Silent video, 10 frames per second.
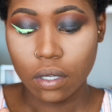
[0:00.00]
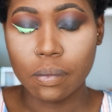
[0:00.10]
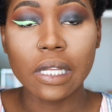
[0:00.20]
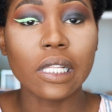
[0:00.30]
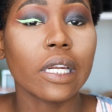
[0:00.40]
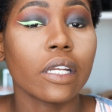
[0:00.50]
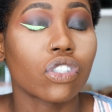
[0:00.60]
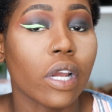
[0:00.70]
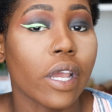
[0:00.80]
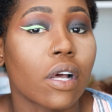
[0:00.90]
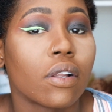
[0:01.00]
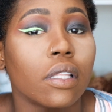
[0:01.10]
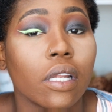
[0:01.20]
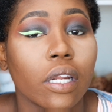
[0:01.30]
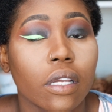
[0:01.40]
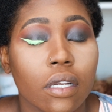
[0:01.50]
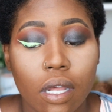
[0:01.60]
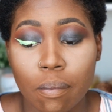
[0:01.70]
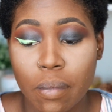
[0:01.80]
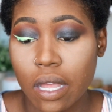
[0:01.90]
I'm gonna let it dry out and then I can
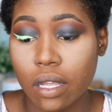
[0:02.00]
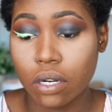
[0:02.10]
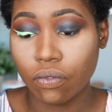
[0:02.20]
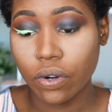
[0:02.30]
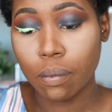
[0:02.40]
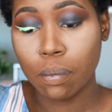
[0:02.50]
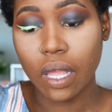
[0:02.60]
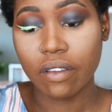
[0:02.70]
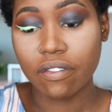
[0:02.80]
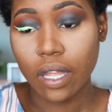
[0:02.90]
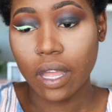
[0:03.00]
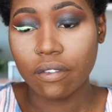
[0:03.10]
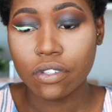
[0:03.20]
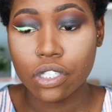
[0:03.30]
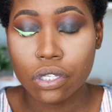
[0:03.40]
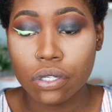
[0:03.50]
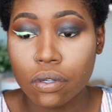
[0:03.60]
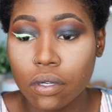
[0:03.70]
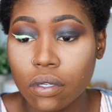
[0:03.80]
come back and reapply if I have to.